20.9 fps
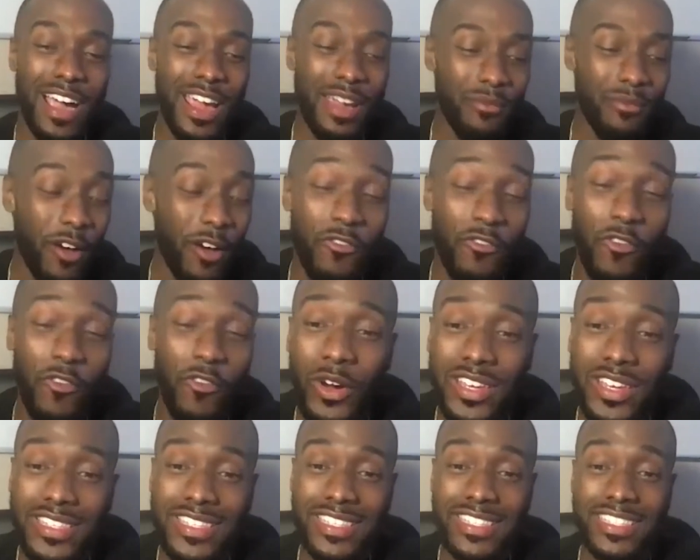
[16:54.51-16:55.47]
my
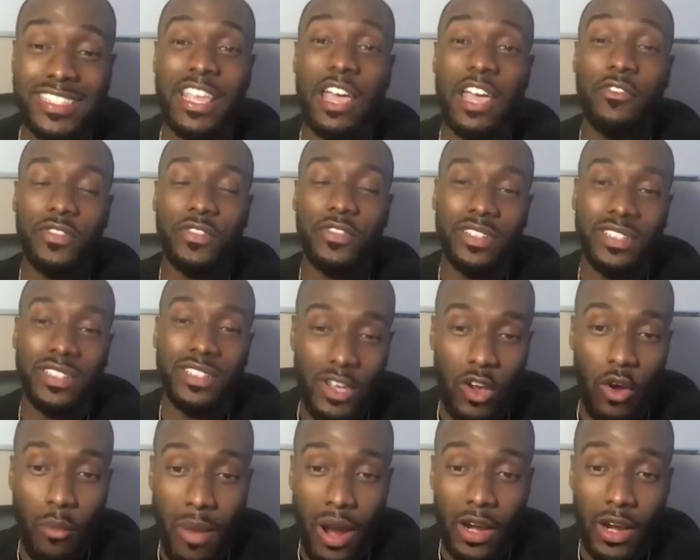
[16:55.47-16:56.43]
focus is definitely
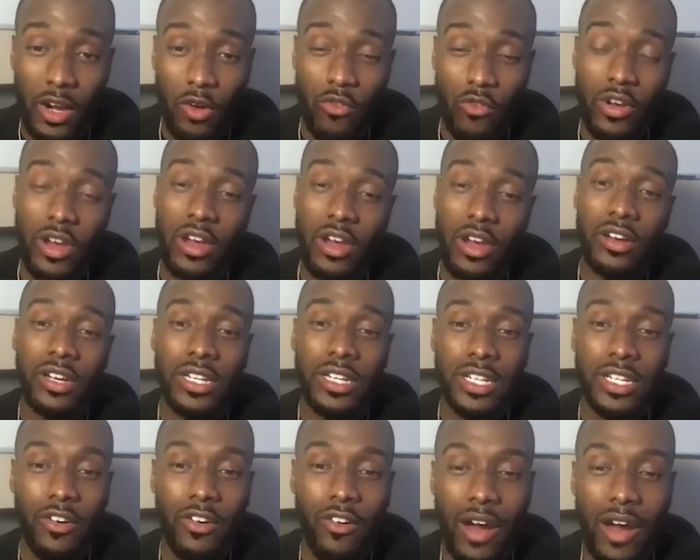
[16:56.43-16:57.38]
on my career
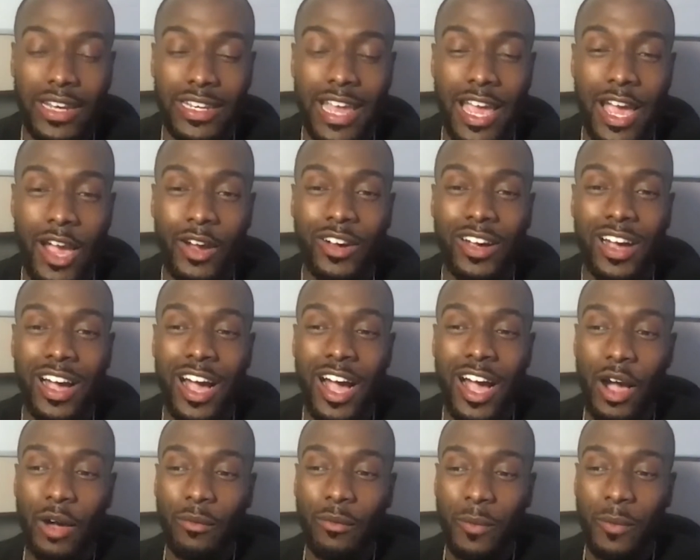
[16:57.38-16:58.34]
right now.
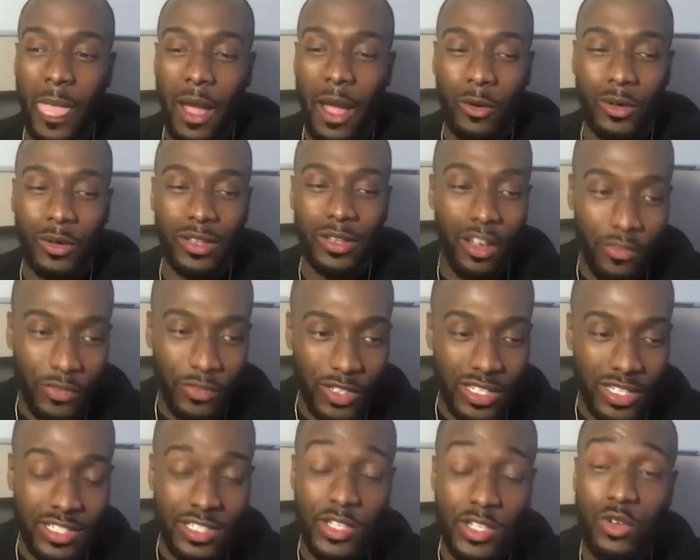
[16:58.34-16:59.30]
I would love to
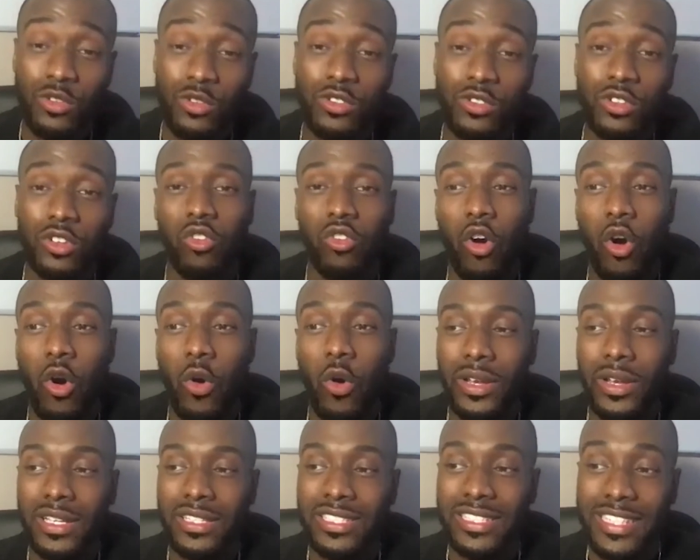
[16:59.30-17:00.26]
continue to
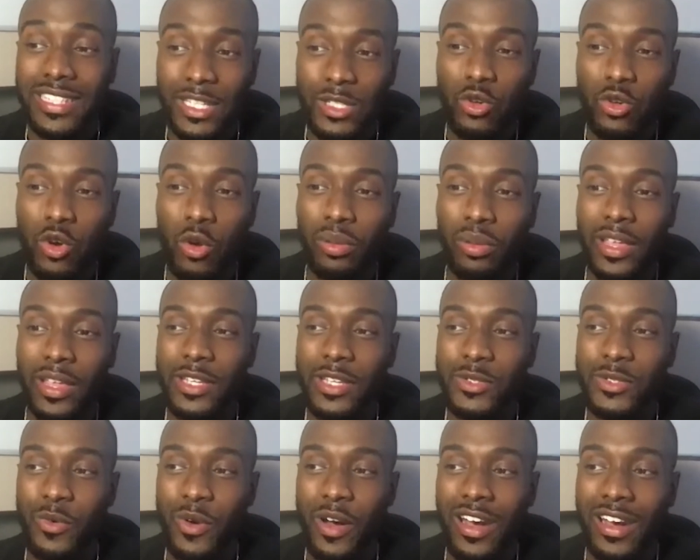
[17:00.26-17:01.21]
grow to get to a
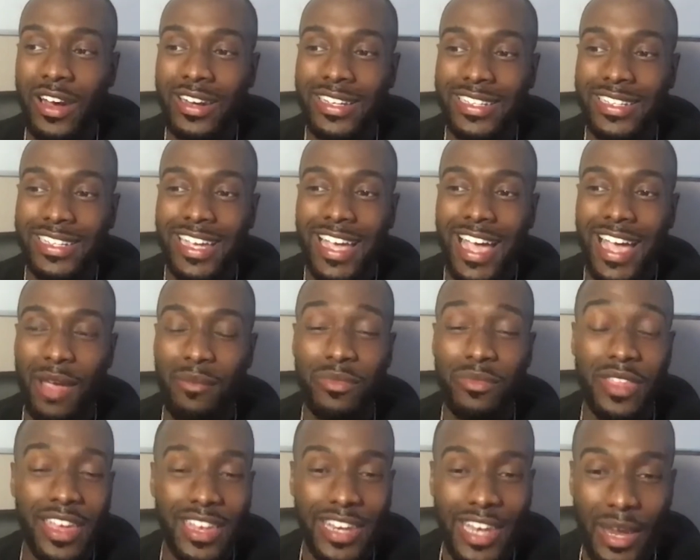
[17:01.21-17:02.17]
place where I'm
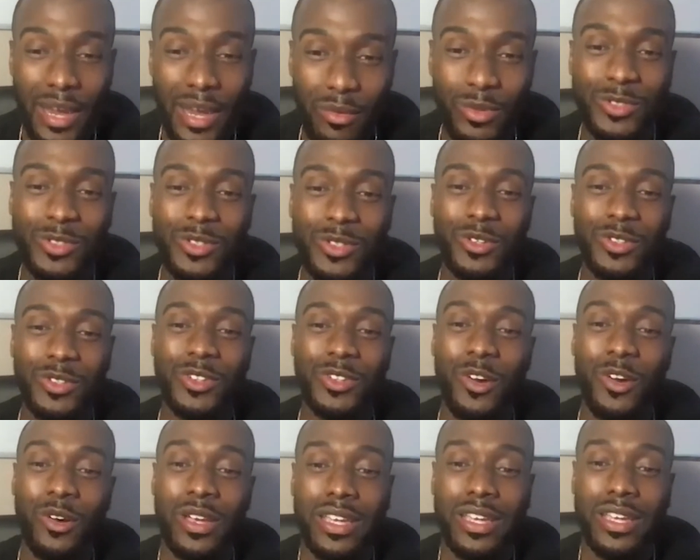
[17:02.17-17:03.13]
then able
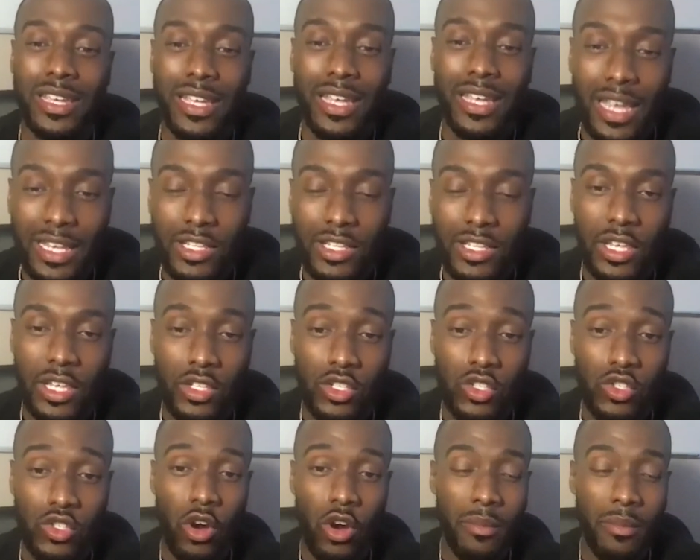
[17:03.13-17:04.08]
to,
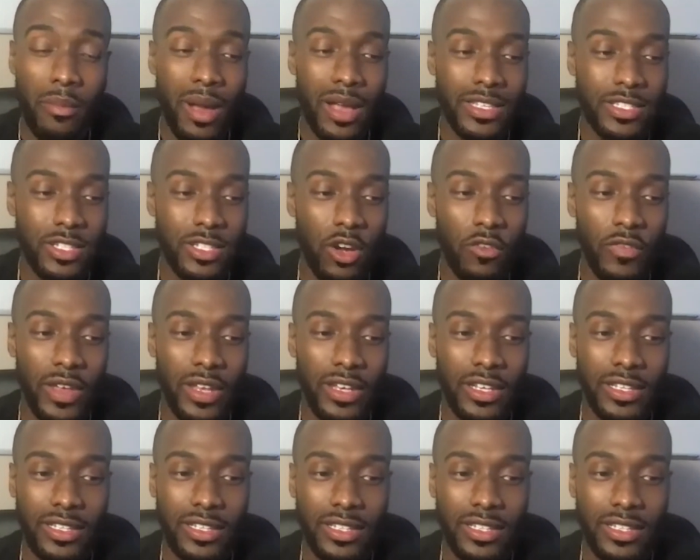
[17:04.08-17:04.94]
enjoy myself and